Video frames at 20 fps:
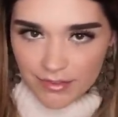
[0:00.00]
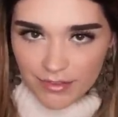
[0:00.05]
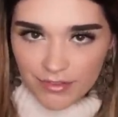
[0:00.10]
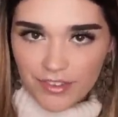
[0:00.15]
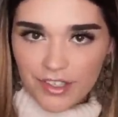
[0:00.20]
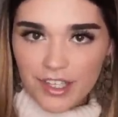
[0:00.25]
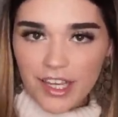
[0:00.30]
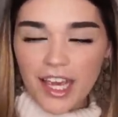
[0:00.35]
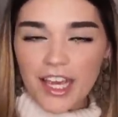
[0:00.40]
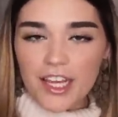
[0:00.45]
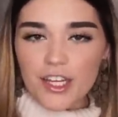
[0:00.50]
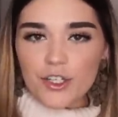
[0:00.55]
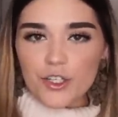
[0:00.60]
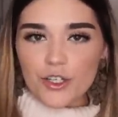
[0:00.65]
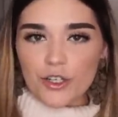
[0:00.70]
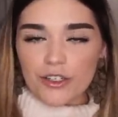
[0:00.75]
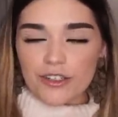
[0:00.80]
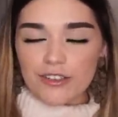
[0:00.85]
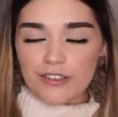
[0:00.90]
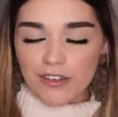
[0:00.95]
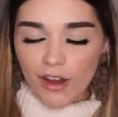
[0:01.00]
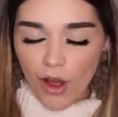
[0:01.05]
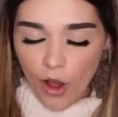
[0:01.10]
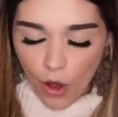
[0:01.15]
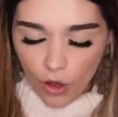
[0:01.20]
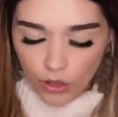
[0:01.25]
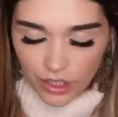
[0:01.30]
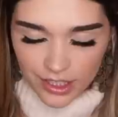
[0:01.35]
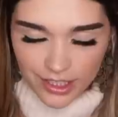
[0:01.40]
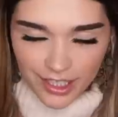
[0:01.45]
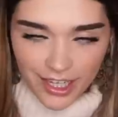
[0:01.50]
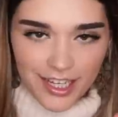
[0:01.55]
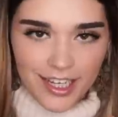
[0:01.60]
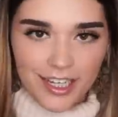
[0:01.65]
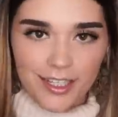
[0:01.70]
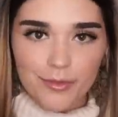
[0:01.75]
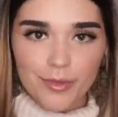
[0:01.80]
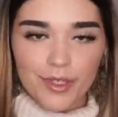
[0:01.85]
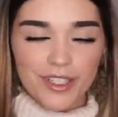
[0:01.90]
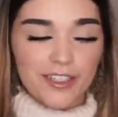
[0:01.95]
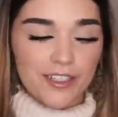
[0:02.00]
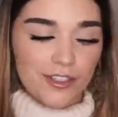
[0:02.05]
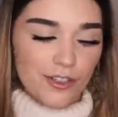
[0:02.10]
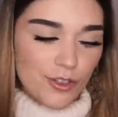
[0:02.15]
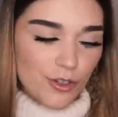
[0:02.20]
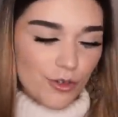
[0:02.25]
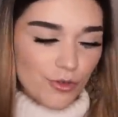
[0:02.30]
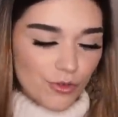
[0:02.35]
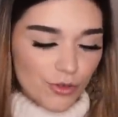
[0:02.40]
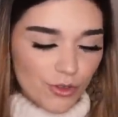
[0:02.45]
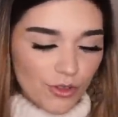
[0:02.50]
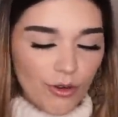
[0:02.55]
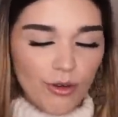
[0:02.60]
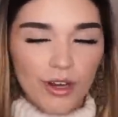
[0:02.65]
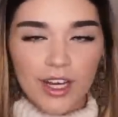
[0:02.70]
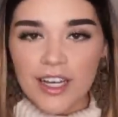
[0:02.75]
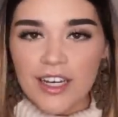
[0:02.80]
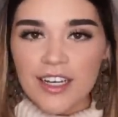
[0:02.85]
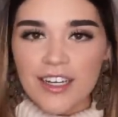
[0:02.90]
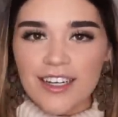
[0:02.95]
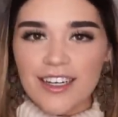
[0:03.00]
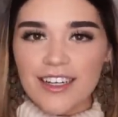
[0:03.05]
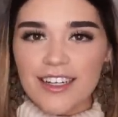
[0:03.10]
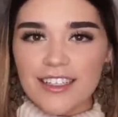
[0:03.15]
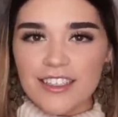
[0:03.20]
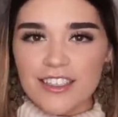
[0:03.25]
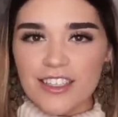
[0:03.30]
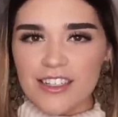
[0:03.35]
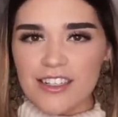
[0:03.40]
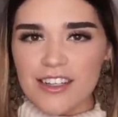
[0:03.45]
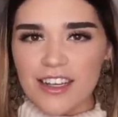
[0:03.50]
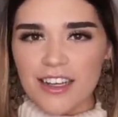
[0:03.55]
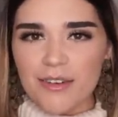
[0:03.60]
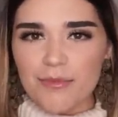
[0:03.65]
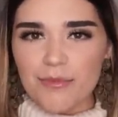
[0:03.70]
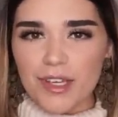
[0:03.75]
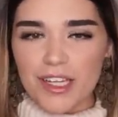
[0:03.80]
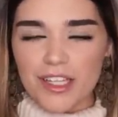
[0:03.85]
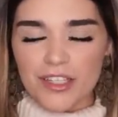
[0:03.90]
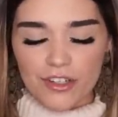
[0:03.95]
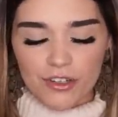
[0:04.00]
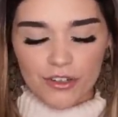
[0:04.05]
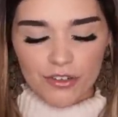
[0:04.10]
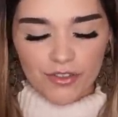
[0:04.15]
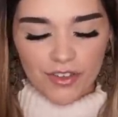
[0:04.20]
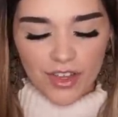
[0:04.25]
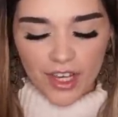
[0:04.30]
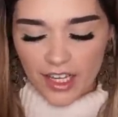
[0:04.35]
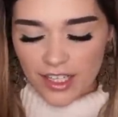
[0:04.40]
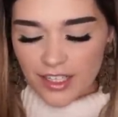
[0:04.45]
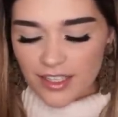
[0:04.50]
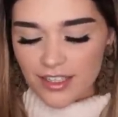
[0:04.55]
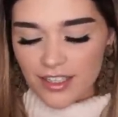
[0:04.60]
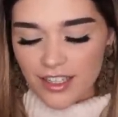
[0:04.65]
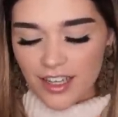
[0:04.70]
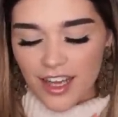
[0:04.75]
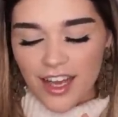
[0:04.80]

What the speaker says: vacation holiday kind of pieces too, so it's just like a mixture of things.